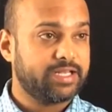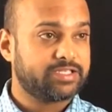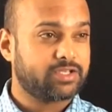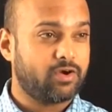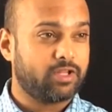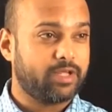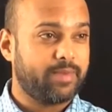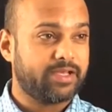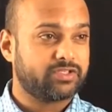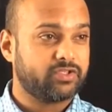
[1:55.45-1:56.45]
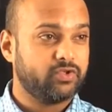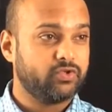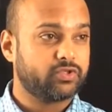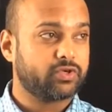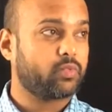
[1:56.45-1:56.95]
Let's call them as
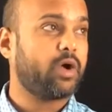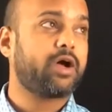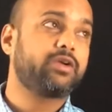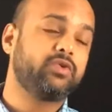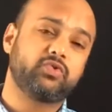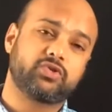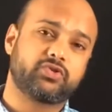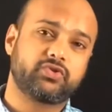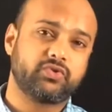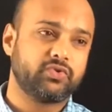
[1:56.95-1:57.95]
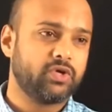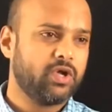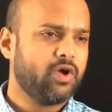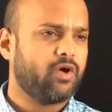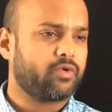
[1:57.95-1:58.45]
user 1, user 2,
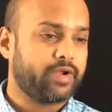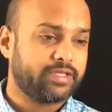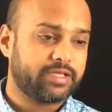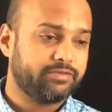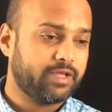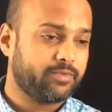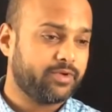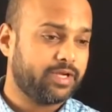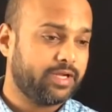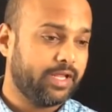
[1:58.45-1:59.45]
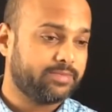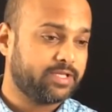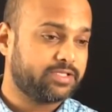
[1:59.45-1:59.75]
or rather give them real names.